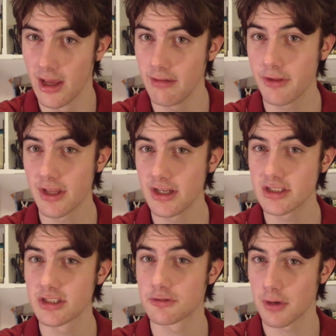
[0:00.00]
If the
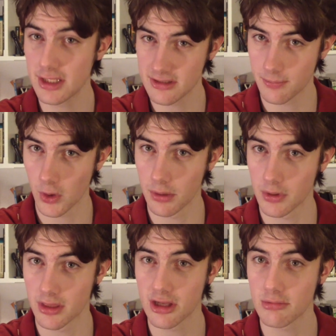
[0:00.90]
conditions reach the point
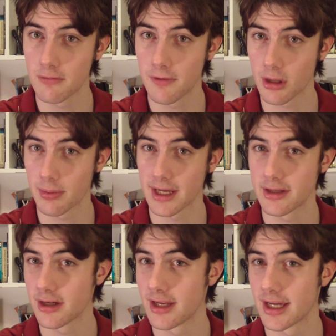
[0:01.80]
where thermophilic
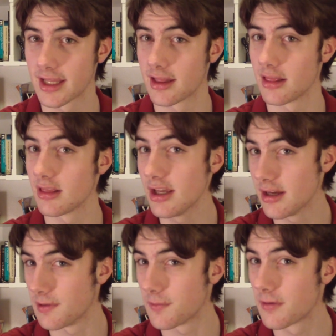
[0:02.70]
bacteria can
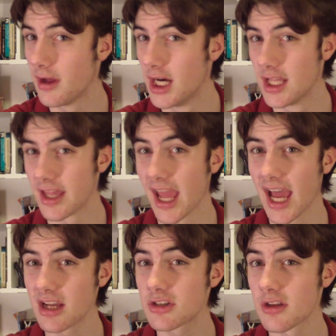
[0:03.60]
live, they
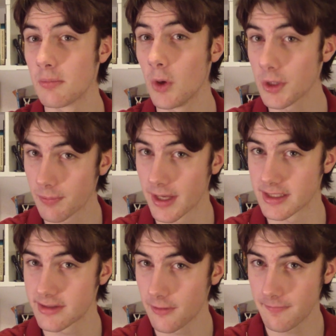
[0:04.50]
actually multiply
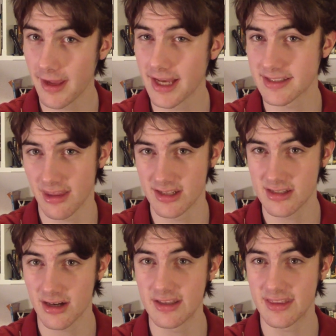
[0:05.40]
so fast that they
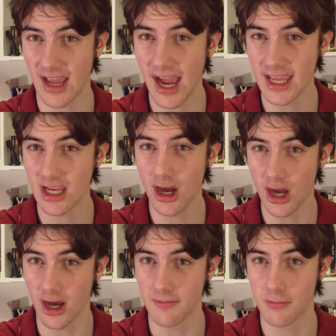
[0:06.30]
start dying
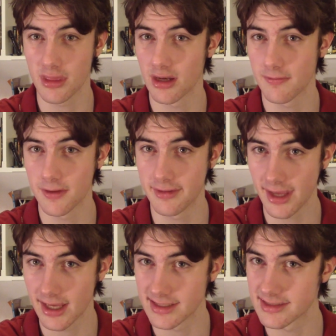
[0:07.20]
off within a few
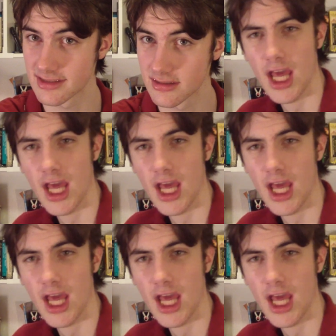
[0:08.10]
days.